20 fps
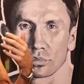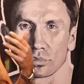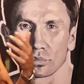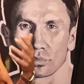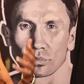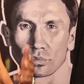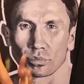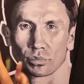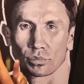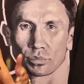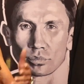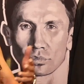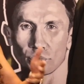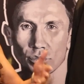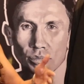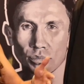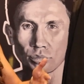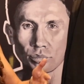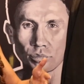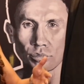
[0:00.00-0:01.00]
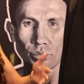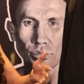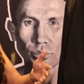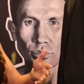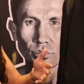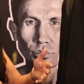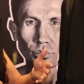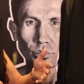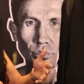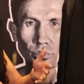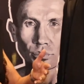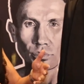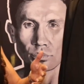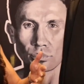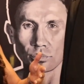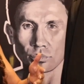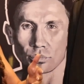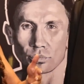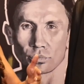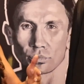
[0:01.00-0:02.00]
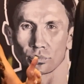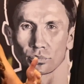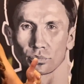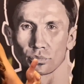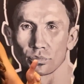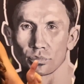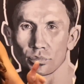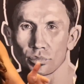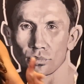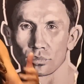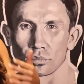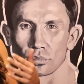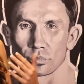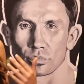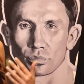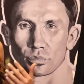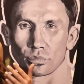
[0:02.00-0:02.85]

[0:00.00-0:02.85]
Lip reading: The person shown says nothing.